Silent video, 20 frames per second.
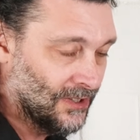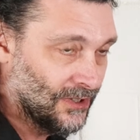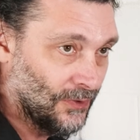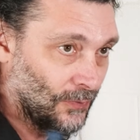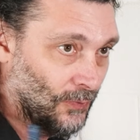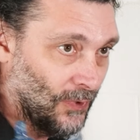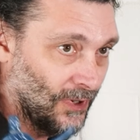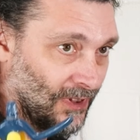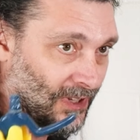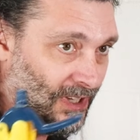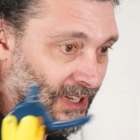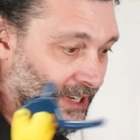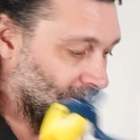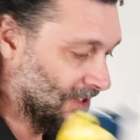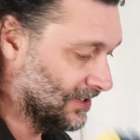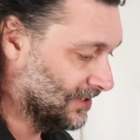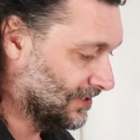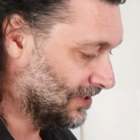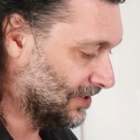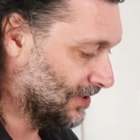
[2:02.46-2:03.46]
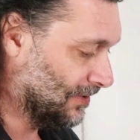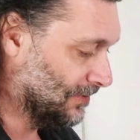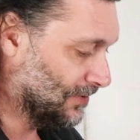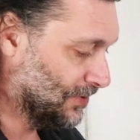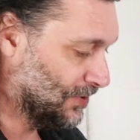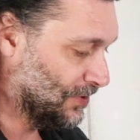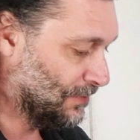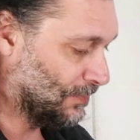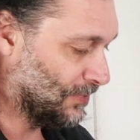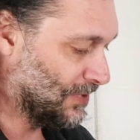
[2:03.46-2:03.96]
to 1 liter. So
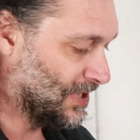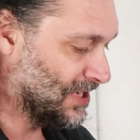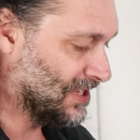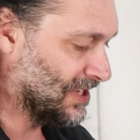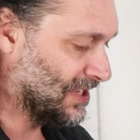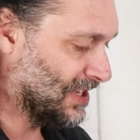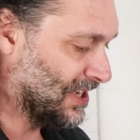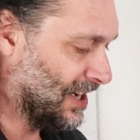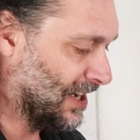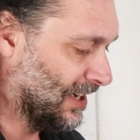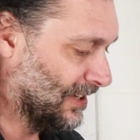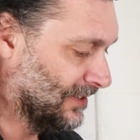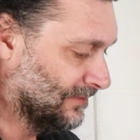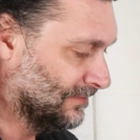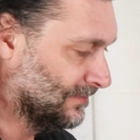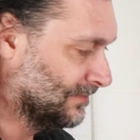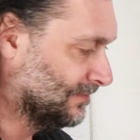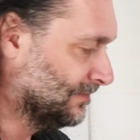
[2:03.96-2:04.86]
super easy there.